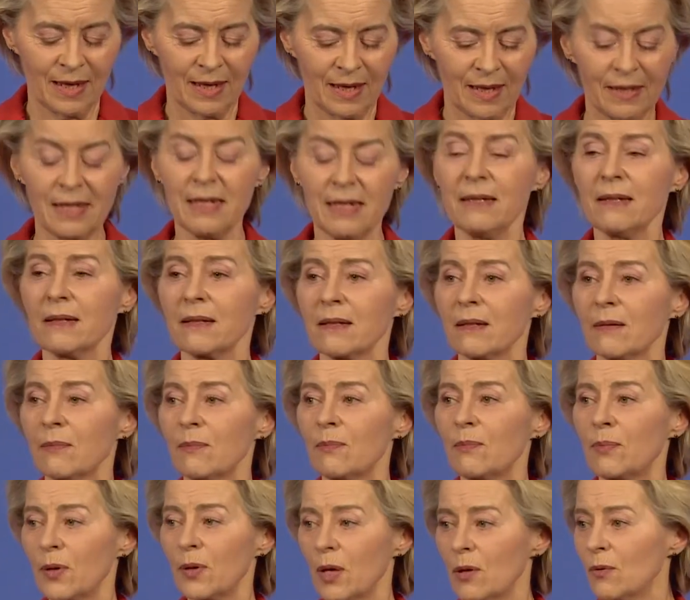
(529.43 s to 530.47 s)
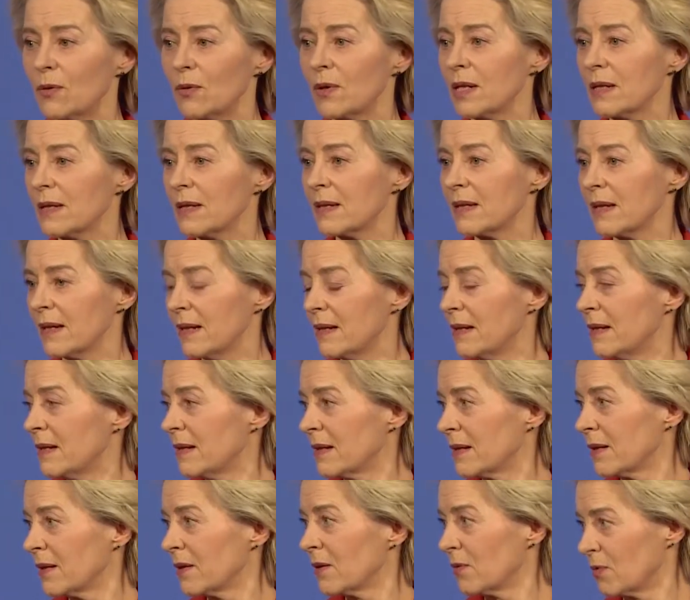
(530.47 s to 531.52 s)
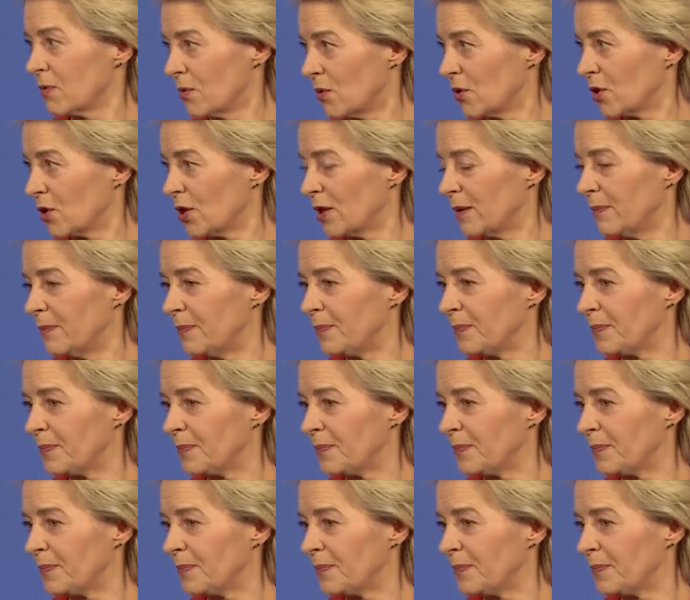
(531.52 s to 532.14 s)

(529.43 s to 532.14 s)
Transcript: This progress is crucial